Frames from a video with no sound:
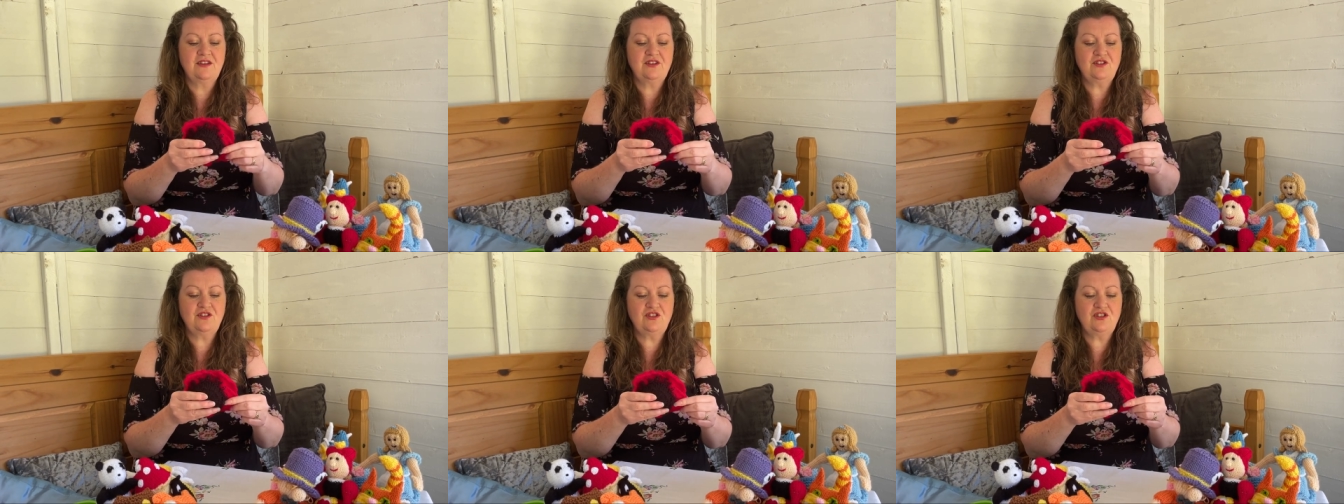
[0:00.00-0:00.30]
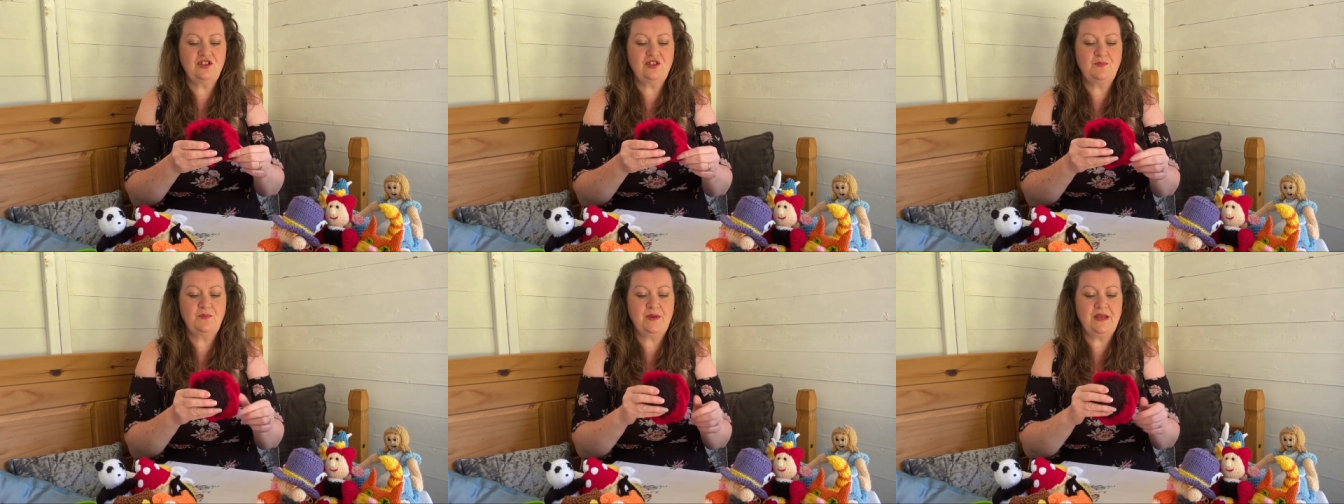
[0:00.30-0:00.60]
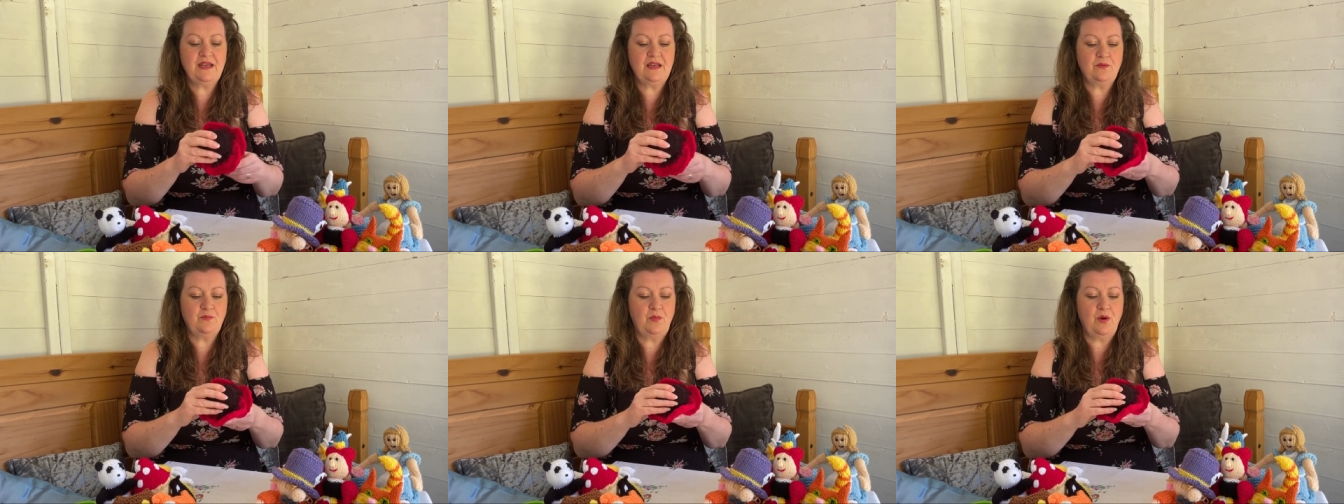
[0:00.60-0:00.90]
such a
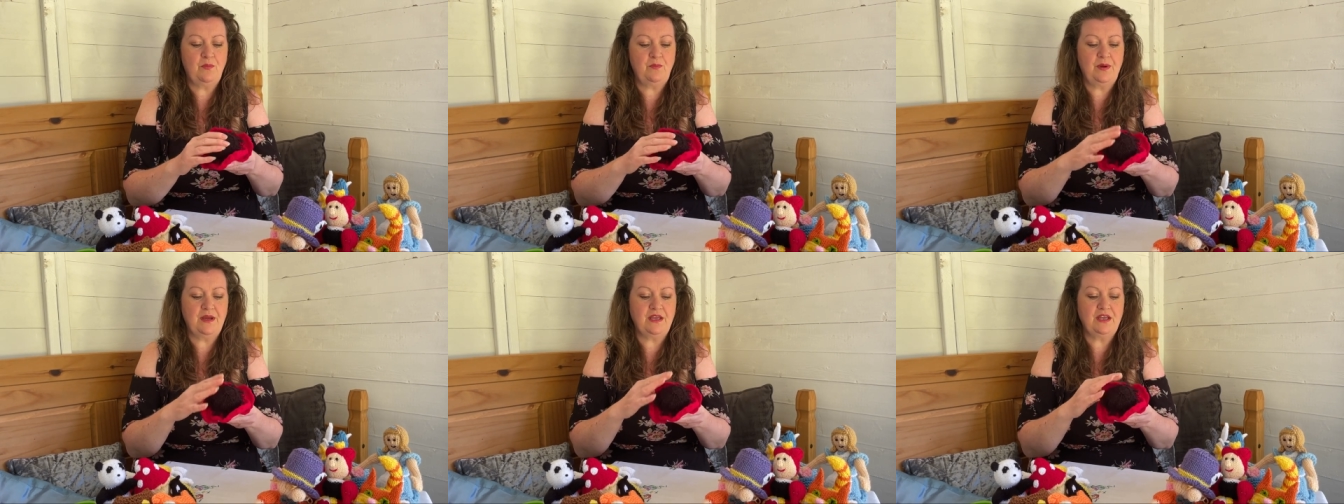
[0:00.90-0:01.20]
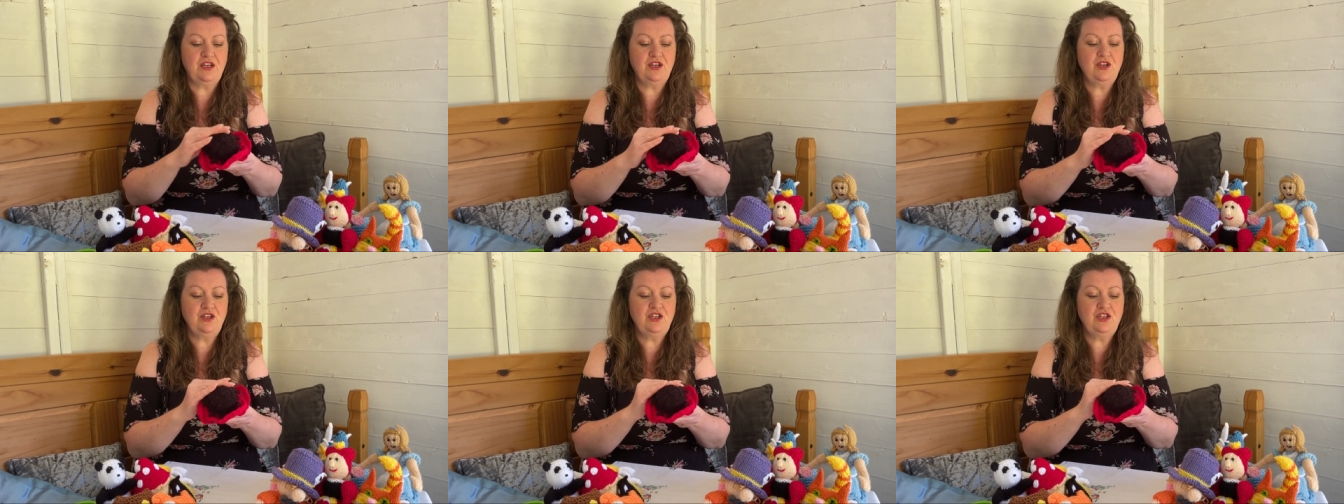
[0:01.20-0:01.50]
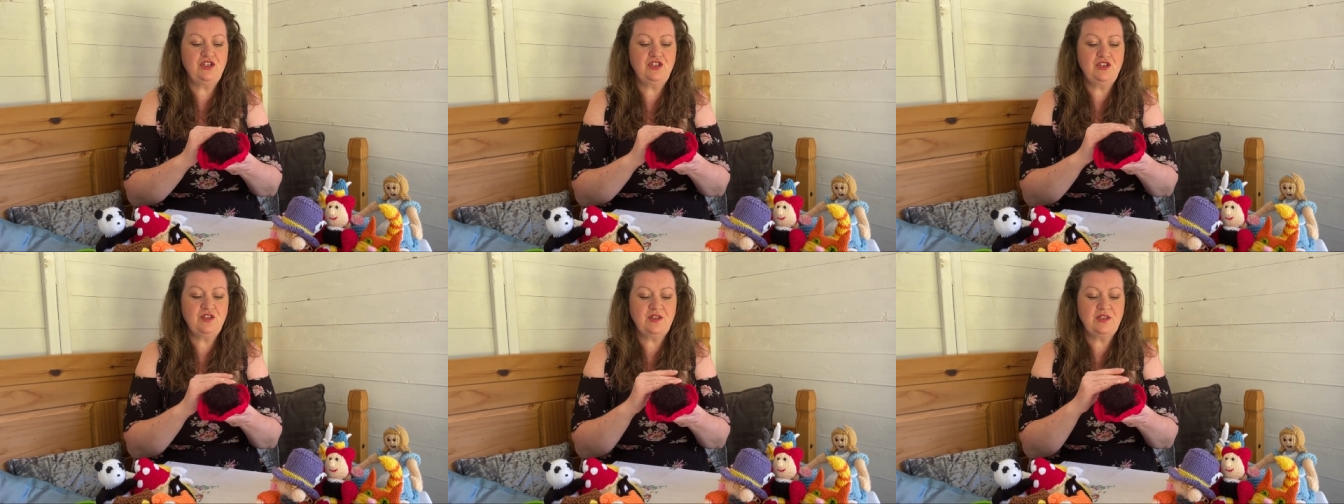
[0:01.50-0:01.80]
big poppy. You know,
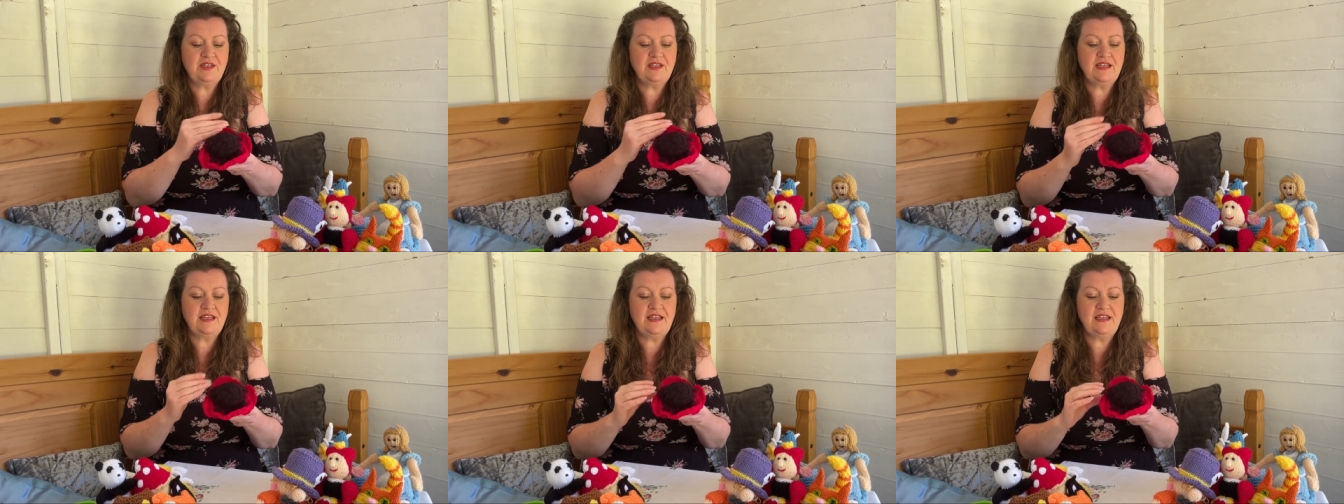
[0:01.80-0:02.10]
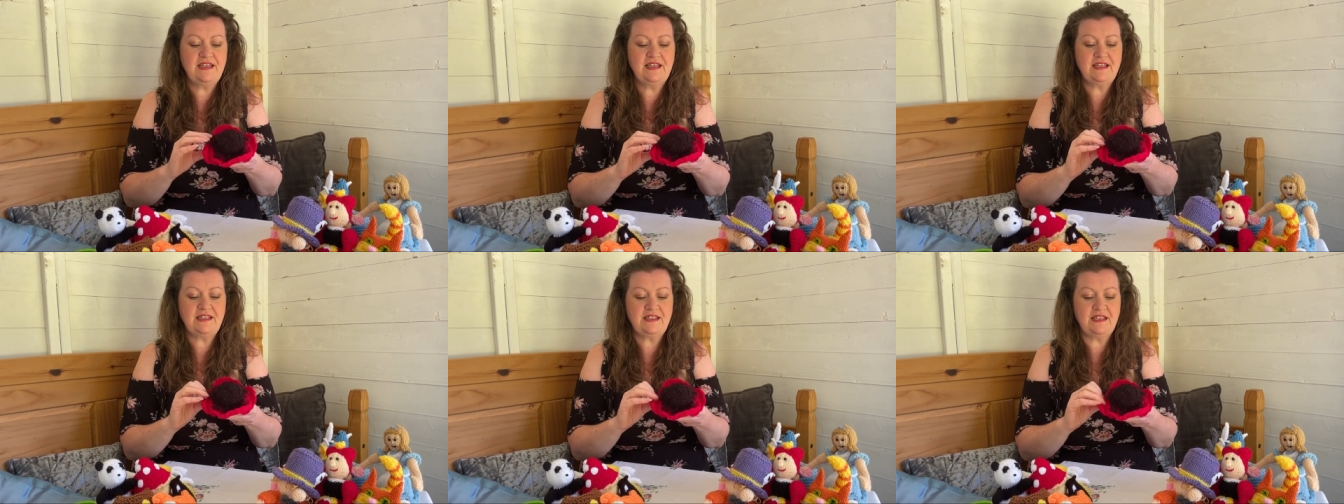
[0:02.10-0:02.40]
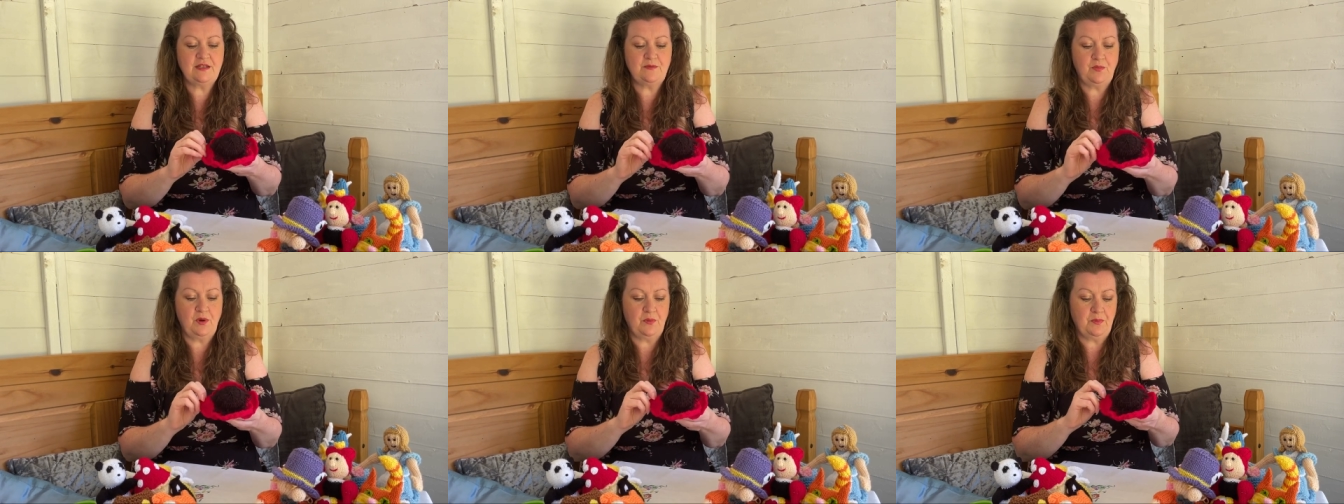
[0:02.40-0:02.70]
you do see
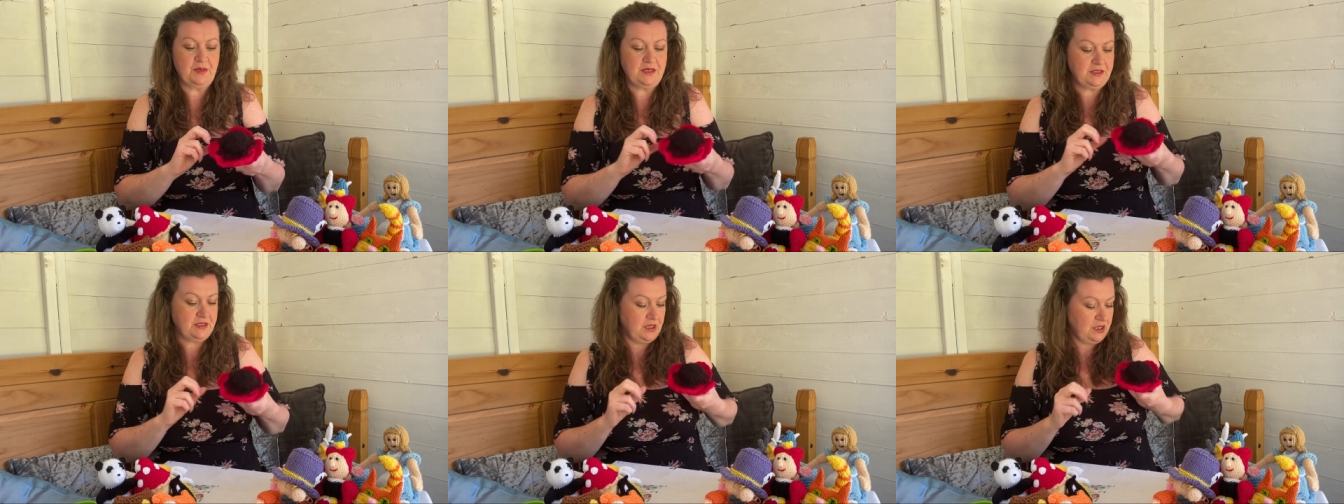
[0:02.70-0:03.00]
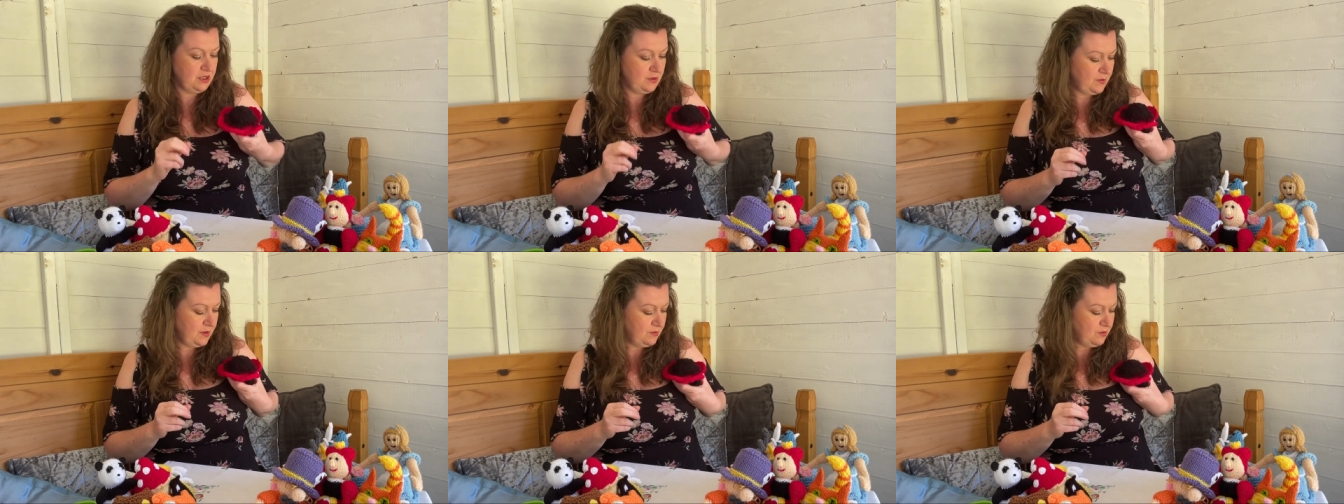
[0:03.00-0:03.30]
knitted poppies, don't you?